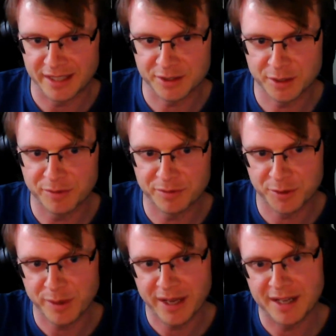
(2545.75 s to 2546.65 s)
So if
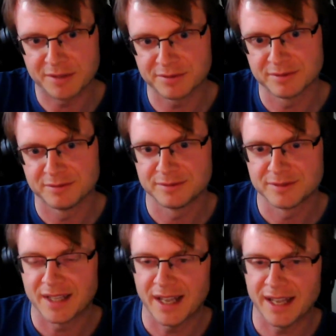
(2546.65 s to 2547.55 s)
you have
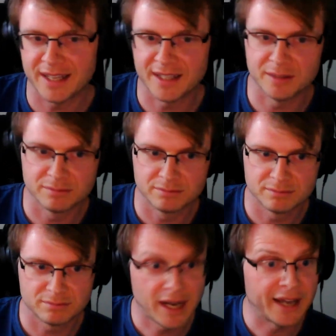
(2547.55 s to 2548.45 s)
a
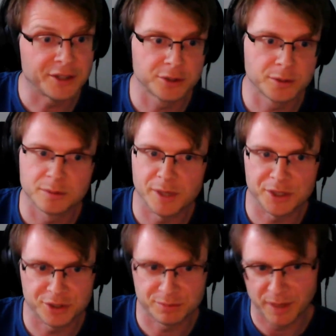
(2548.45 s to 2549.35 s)
hash
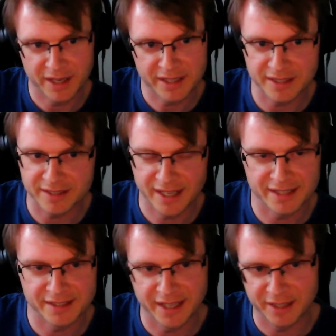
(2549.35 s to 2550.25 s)
which behind it
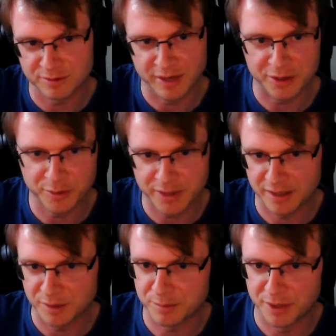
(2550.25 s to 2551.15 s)
has a record with
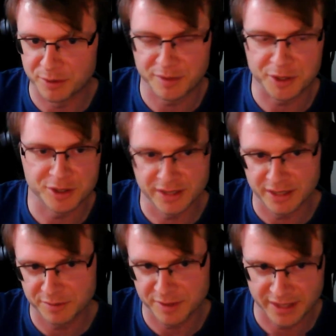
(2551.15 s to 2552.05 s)
a load of functions
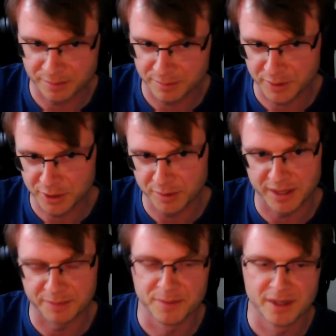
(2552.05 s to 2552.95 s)
in for, say,
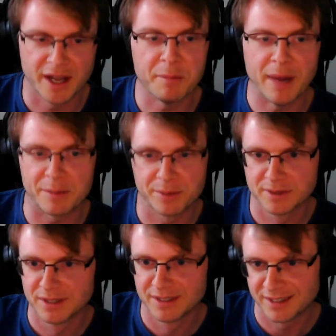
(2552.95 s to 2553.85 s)
a map,
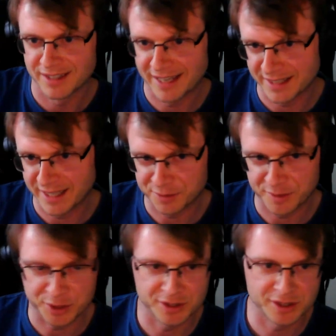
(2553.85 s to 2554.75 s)
and it has a hash
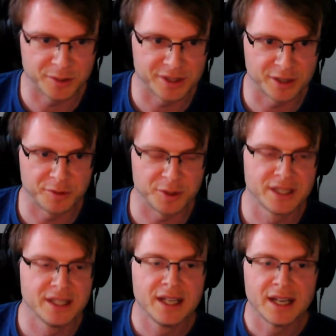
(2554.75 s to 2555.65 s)
function and so on and so forth.